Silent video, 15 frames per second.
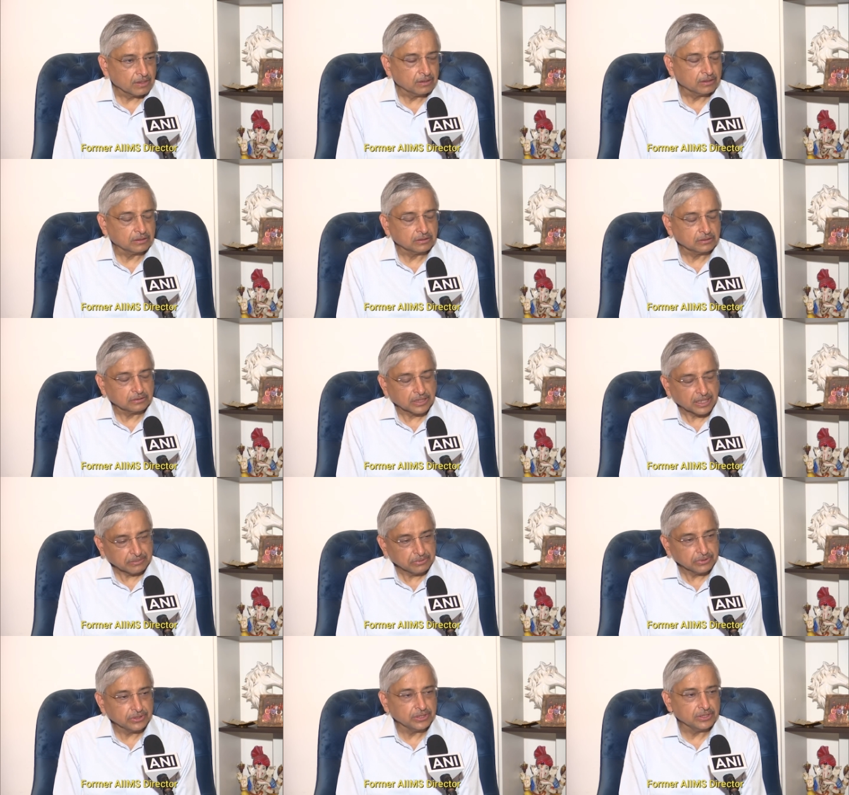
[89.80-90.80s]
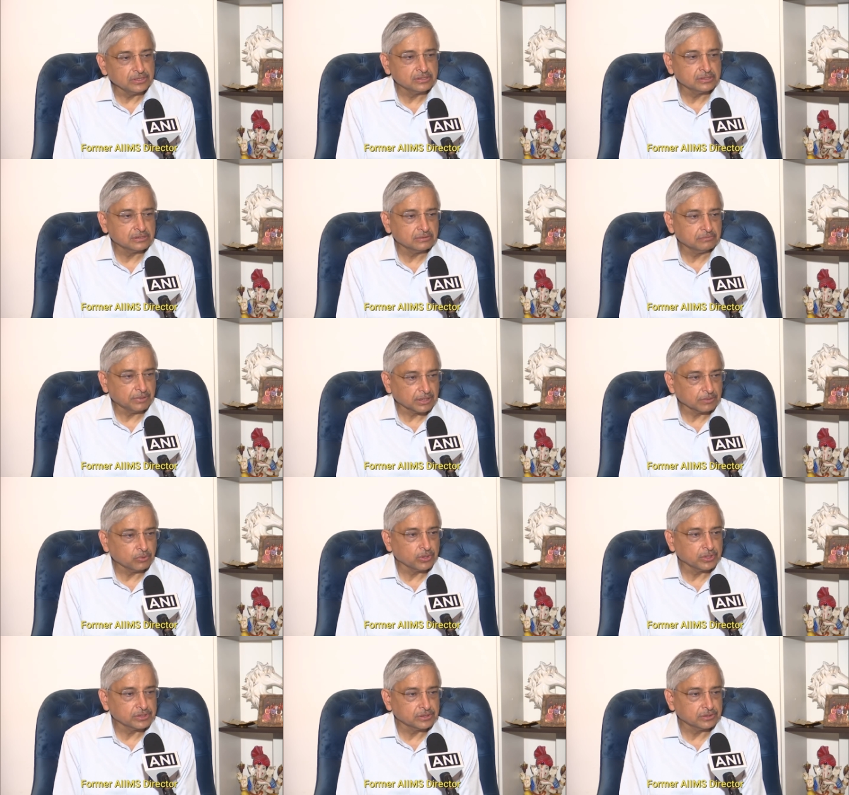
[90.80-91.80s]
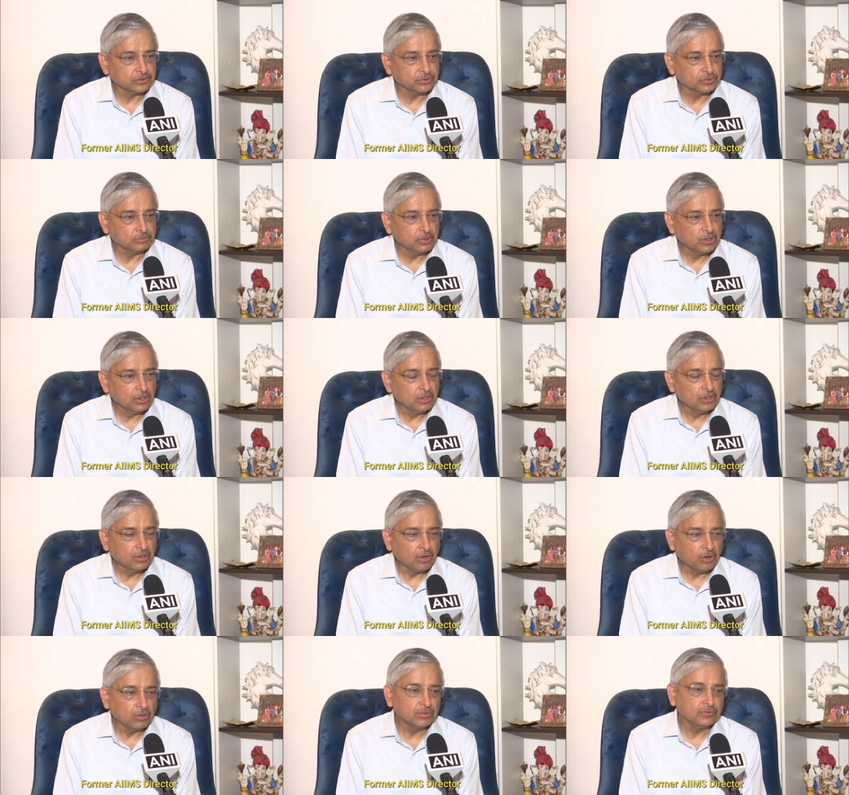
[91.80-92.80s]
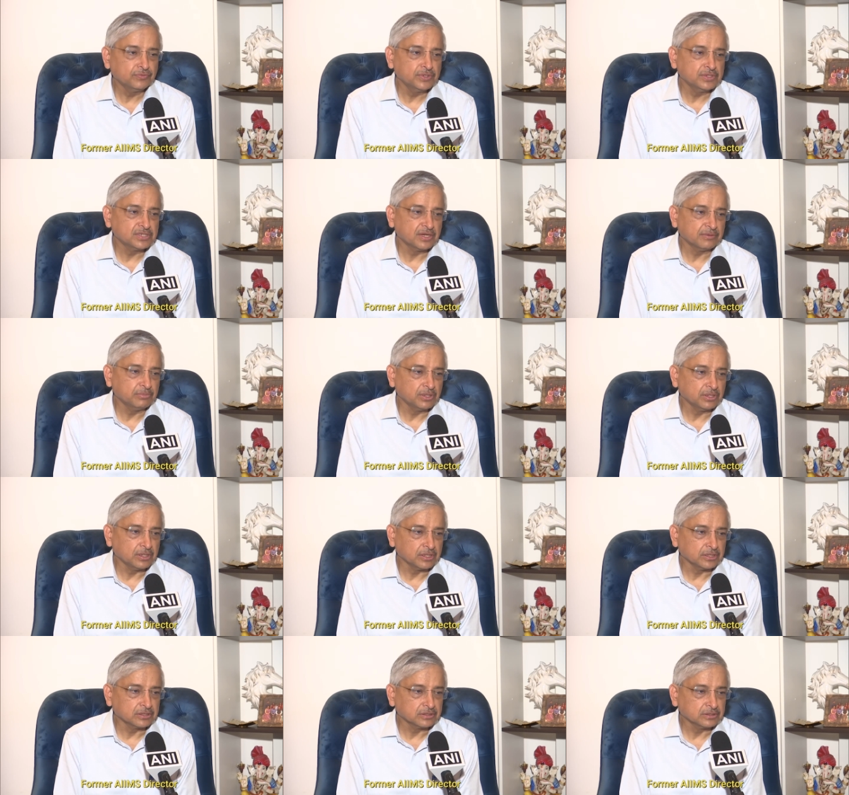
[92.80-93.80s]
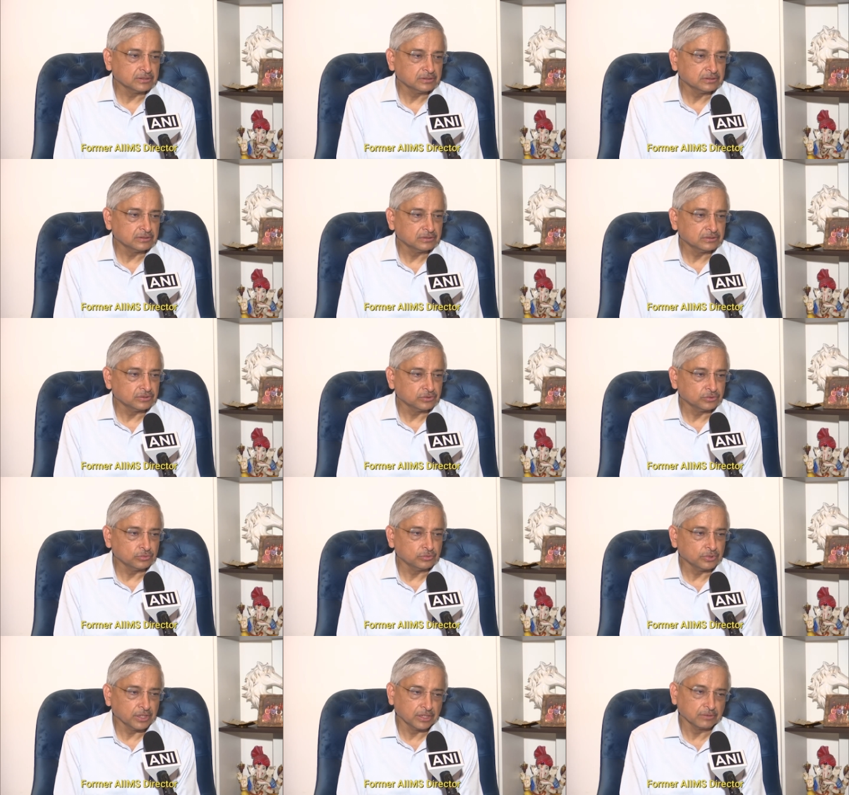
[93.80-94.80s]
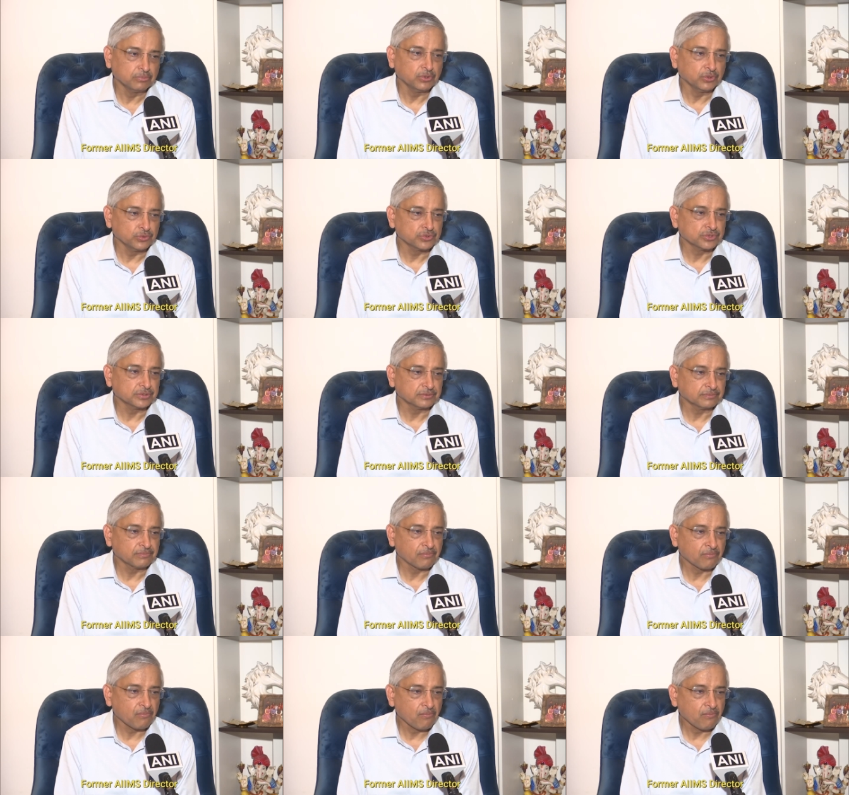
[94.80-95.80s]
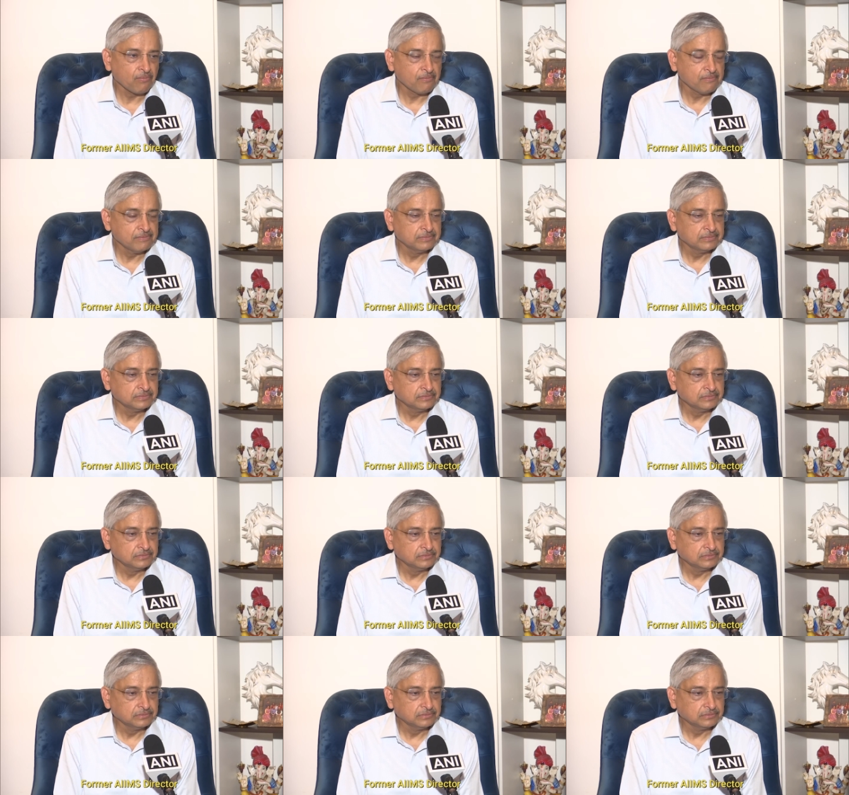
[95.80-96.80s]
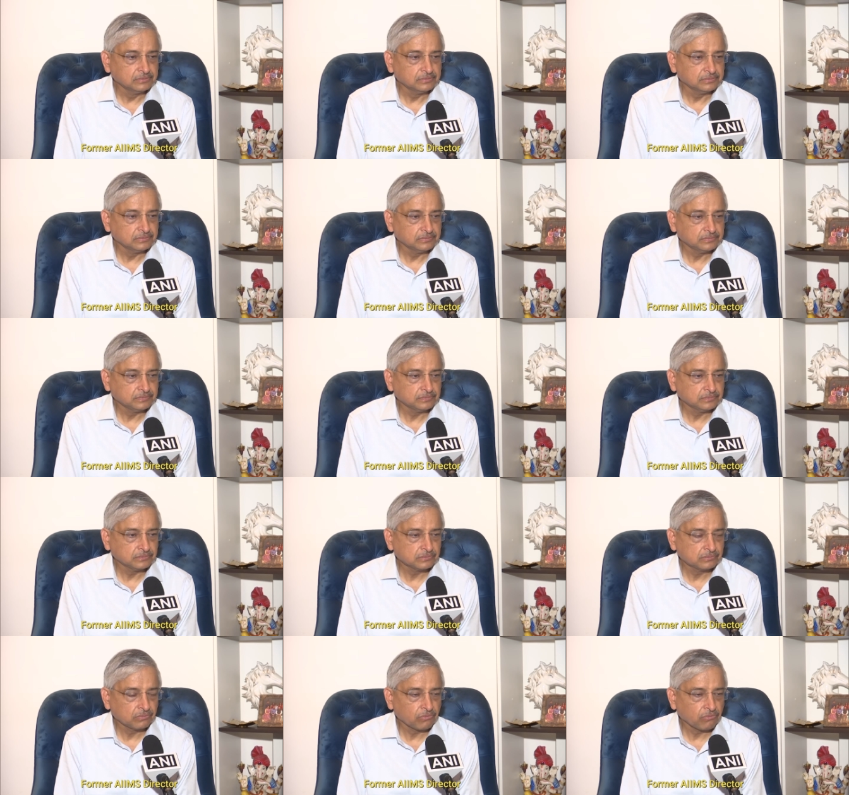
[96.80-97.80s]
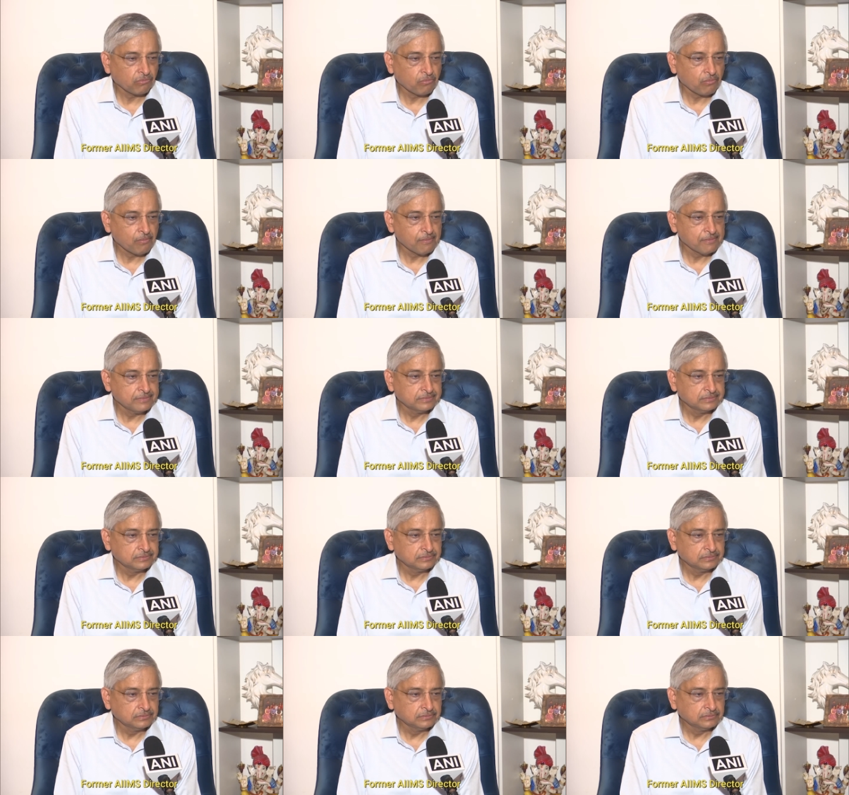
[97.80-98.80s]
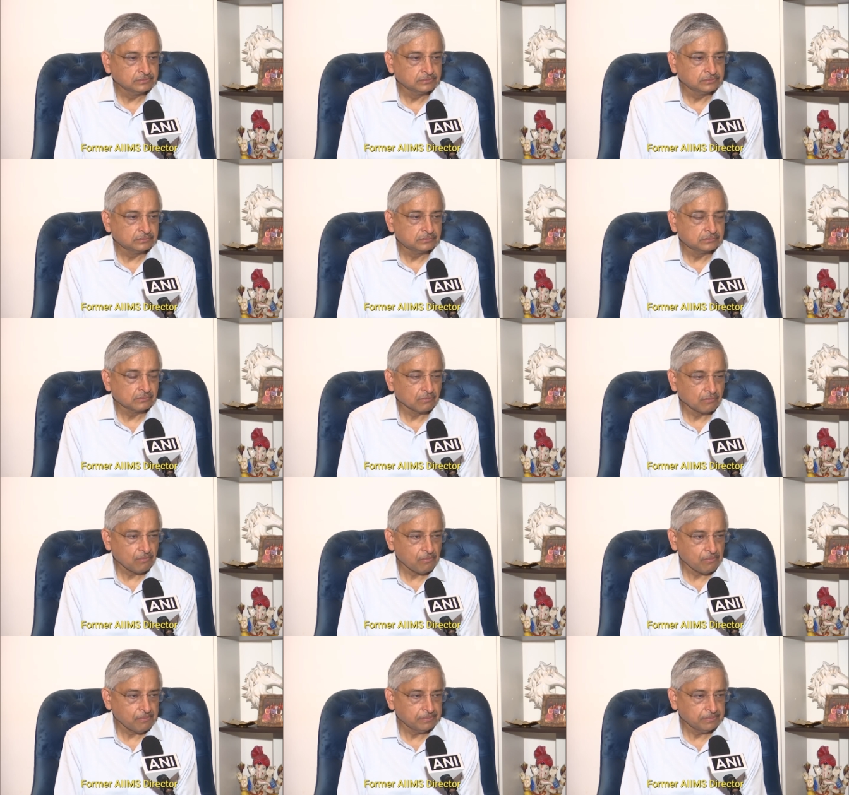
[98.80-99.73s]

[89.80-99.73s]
uh, diabetes, metabolic syndrome, all of these have been linked to air pollution. Sir, uh, each year we talk about this, but nothing has been done. No,